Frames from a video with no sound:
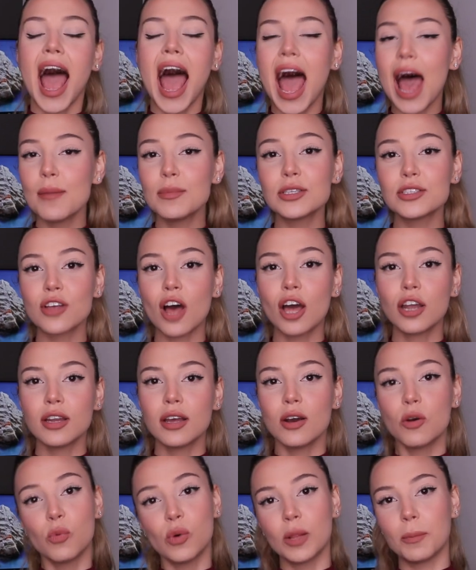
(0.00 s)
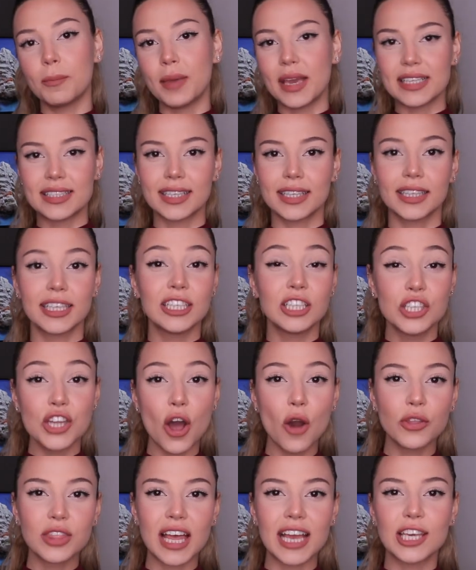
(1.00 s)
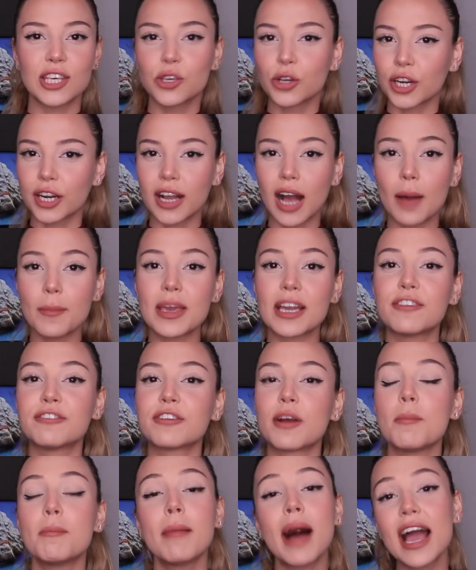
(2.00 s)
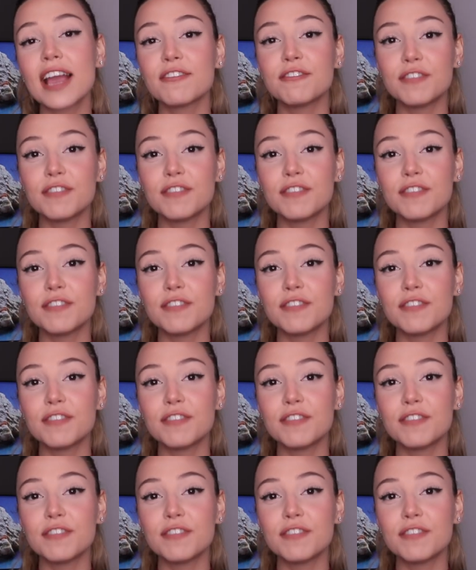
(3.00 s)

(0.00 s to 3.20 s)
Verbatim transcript: Amazon will basically know that you're coming from my